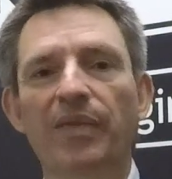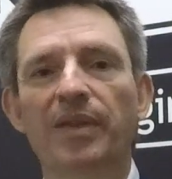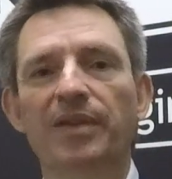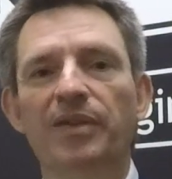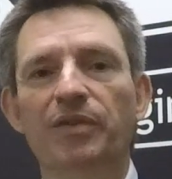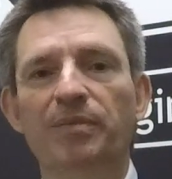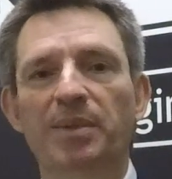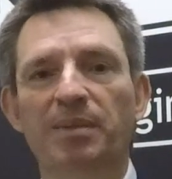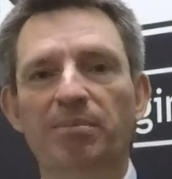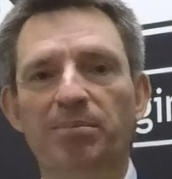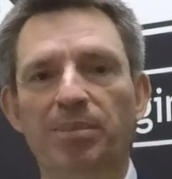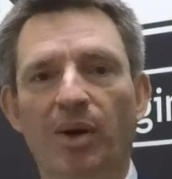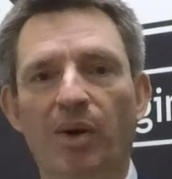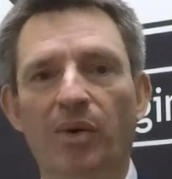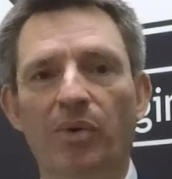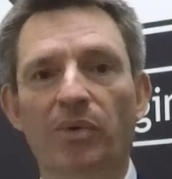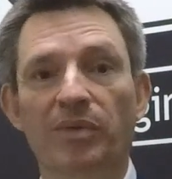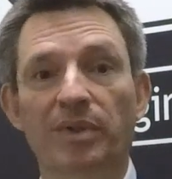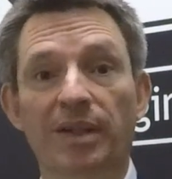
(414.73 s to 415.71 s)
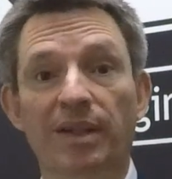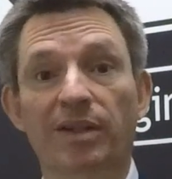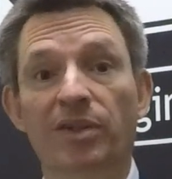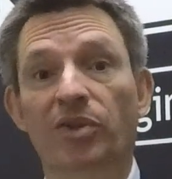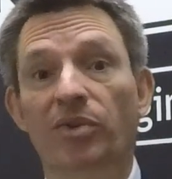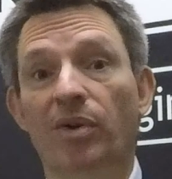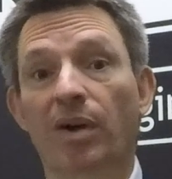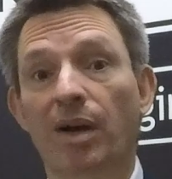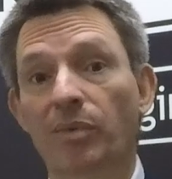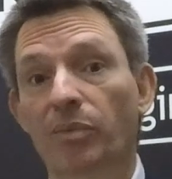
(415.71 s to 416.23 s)
that you've been pwned and
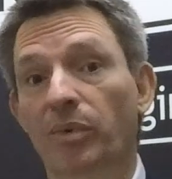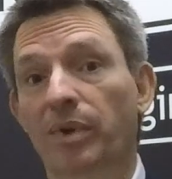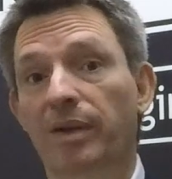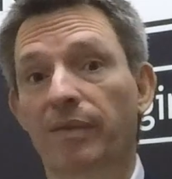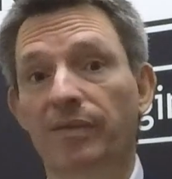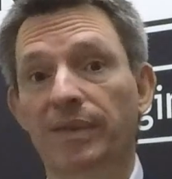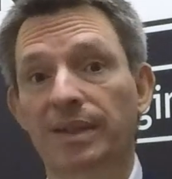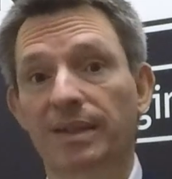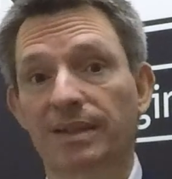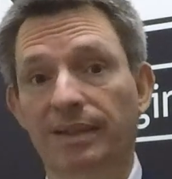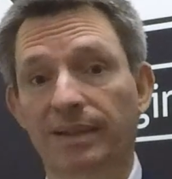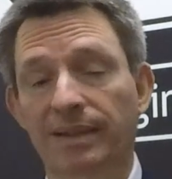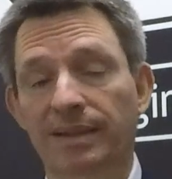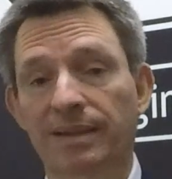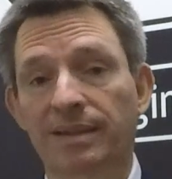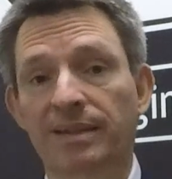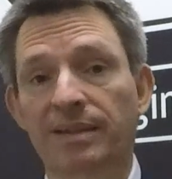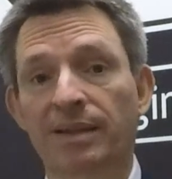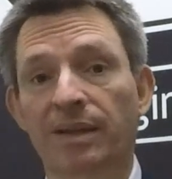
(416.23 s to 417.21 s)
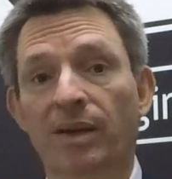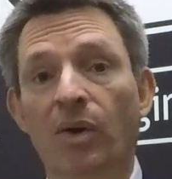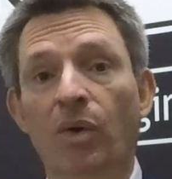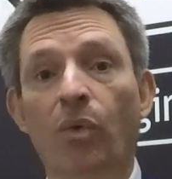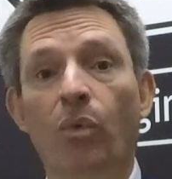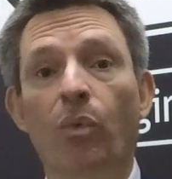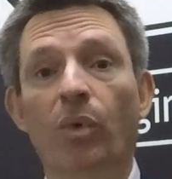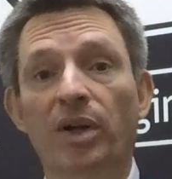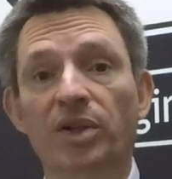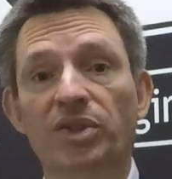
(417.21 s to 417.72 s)
you're on one of these lists,
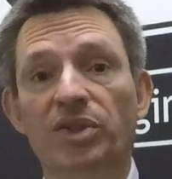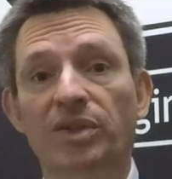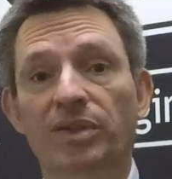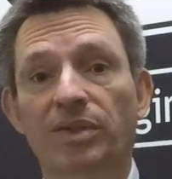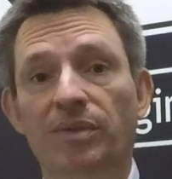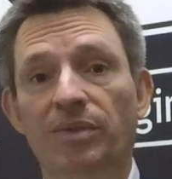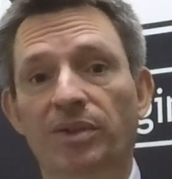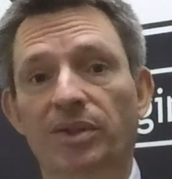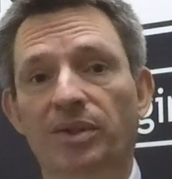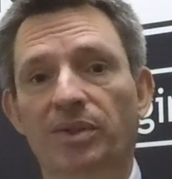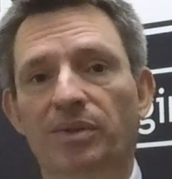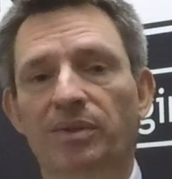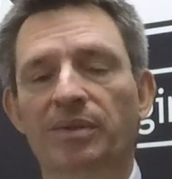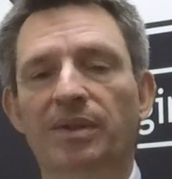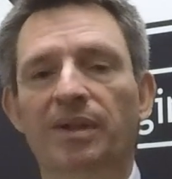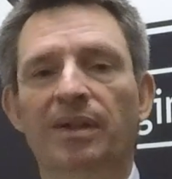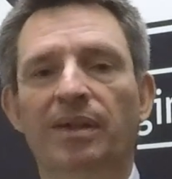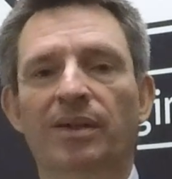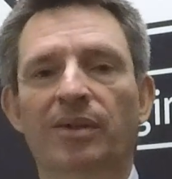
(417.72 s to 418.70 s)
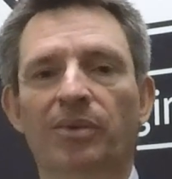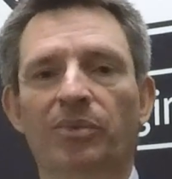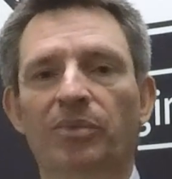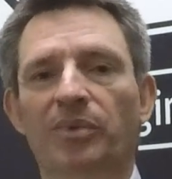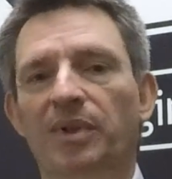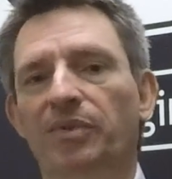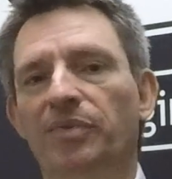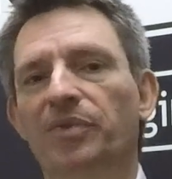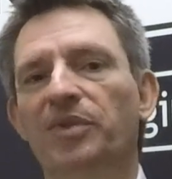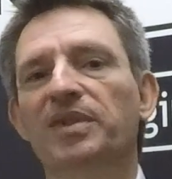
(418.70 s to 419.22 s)
what should you do?
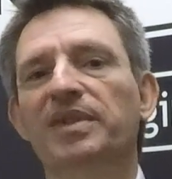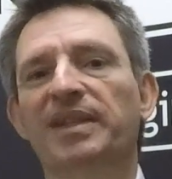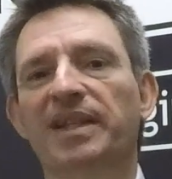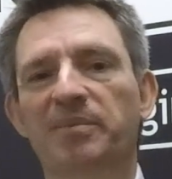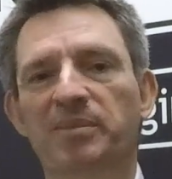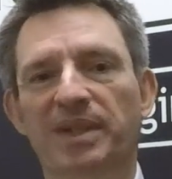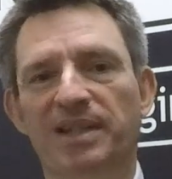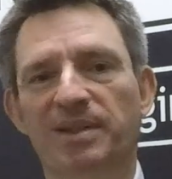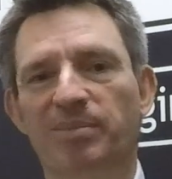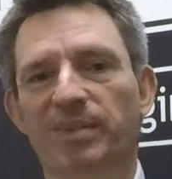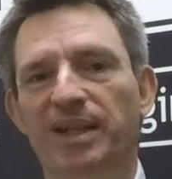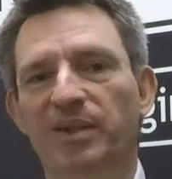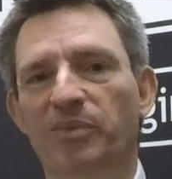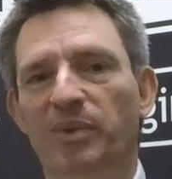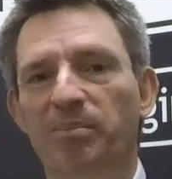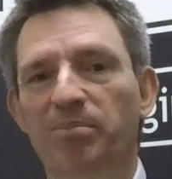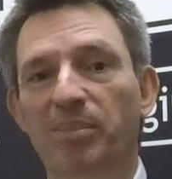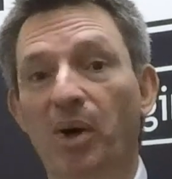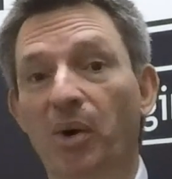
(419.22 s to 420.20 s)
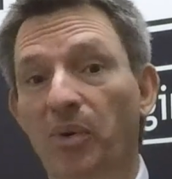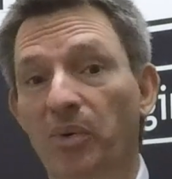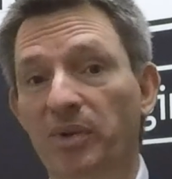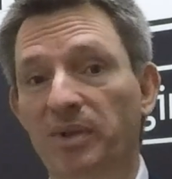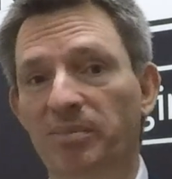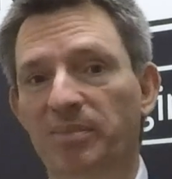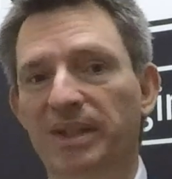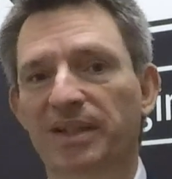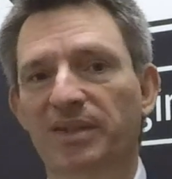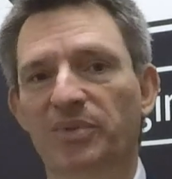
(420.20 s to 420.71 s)
Well, first let me explain what
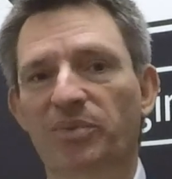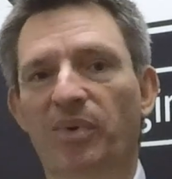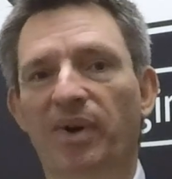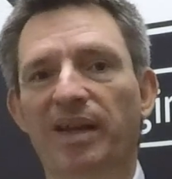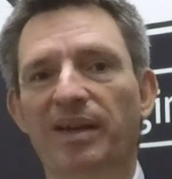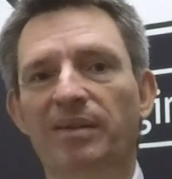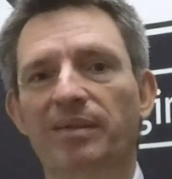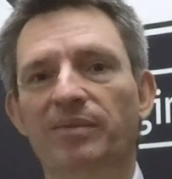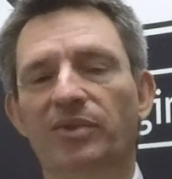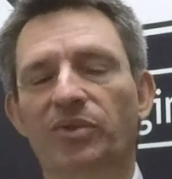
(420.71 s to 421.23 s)
pwned means. Why did